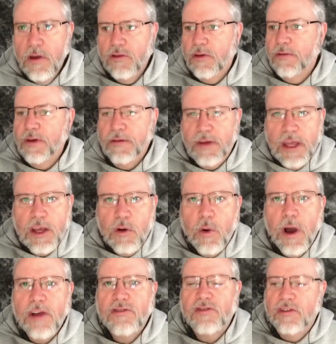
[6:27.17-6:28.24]
So if you have any
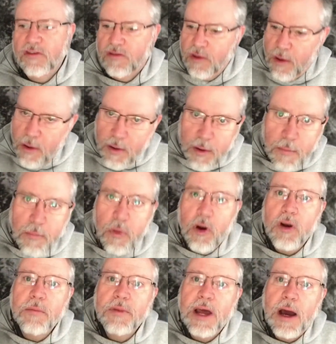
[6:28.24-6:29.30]
questions, put
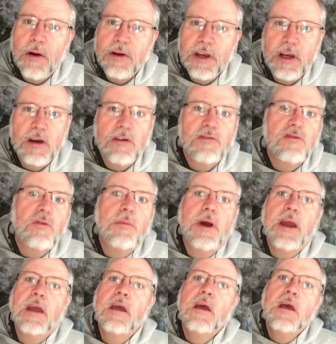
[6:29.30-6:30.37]
them down here, so
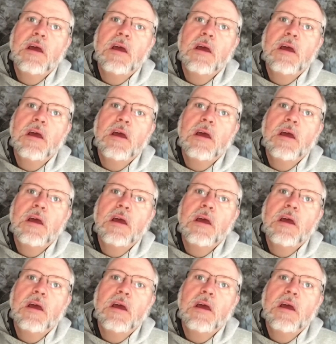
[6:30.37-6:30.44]
my